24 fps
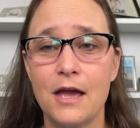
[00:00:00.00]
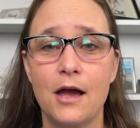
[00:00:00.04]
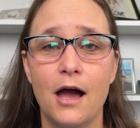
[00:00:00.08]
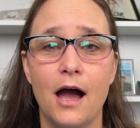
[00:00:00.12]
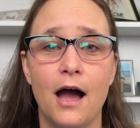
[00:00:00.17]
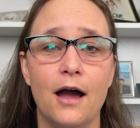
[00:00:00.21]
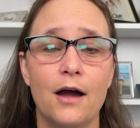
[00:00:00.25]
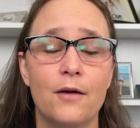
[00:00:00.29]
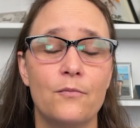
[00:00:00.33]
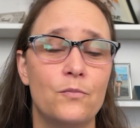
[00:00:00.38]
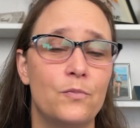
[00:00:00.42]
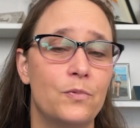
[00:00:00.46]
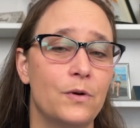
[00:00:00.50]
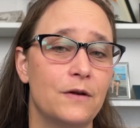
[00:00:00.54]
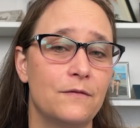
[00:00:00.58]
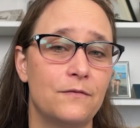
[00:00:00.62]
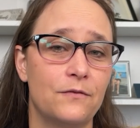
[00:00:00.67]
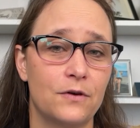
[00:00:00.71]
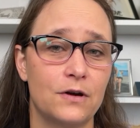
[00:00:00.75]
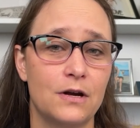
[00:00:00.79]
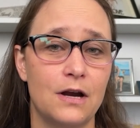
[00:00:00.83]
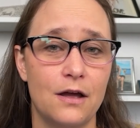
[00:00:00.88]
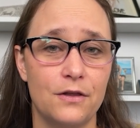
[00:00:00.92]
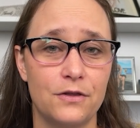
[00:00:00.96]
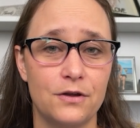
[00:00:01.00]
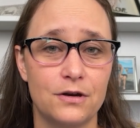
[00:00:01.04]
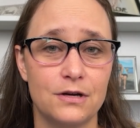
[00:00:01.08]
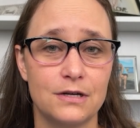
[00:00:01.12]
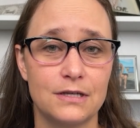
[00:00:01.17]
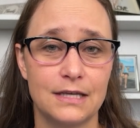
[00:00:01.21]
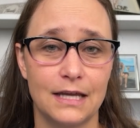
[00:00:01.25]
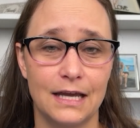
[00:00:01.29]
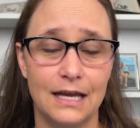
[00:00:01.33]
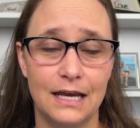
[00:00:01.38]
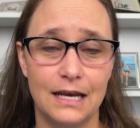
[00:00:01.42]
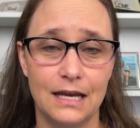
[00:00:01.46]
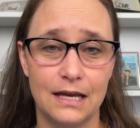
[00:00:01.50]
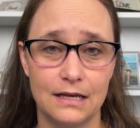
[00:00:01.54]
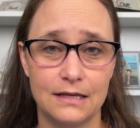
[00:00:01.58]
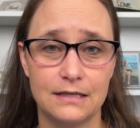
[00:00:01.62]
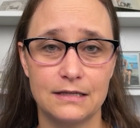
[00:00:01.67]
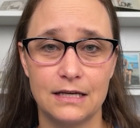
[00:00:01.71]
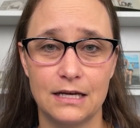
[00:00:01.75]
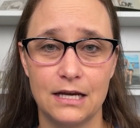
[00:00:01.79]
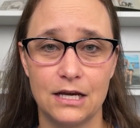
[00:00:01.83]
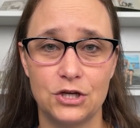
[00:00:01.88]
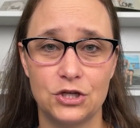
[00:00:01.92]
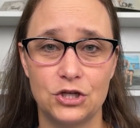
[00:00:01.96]
Um, but for others, it
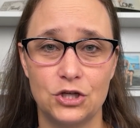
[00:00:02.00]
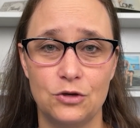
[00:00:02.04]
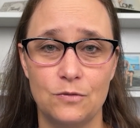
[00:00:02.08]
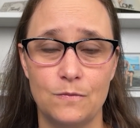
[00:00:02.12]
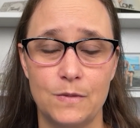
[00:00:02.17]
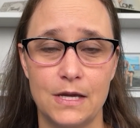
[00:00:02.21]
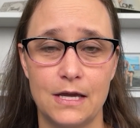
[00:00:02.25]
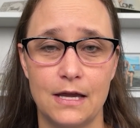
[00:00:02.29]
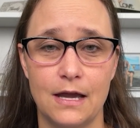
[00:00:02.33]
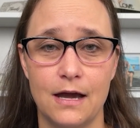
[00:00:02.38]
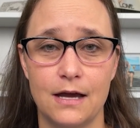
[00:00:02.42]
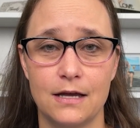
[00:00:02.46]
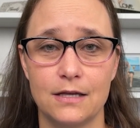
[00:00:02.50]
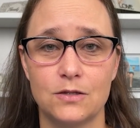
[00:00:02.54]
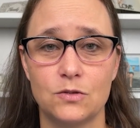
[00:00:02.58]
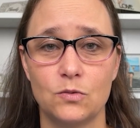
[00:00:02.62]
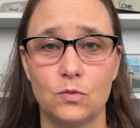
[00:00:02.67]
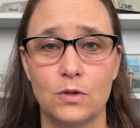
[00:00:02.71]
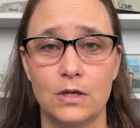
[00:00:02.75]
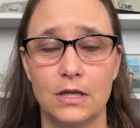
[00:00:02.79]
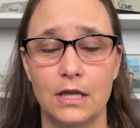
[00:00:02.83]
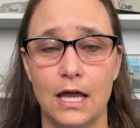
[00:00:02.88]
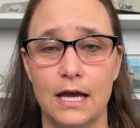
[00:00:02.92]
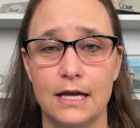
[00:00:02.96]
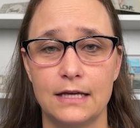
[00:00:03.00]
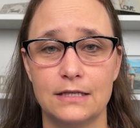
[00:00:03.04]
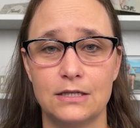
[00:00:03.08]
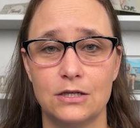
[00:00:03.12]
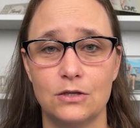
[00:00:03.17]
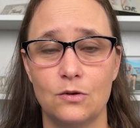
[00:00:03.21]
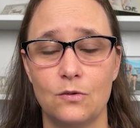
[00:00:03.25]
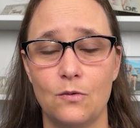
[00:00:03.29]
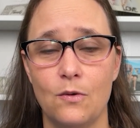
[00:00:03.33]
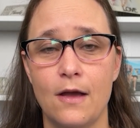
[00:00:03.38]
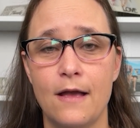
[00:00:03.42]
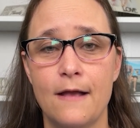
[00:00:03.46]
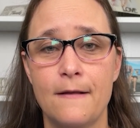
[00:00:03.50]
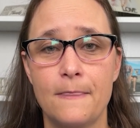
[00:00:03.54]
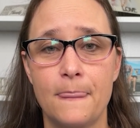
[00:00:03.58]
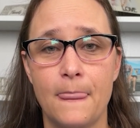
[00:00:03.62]
is an issue because we like to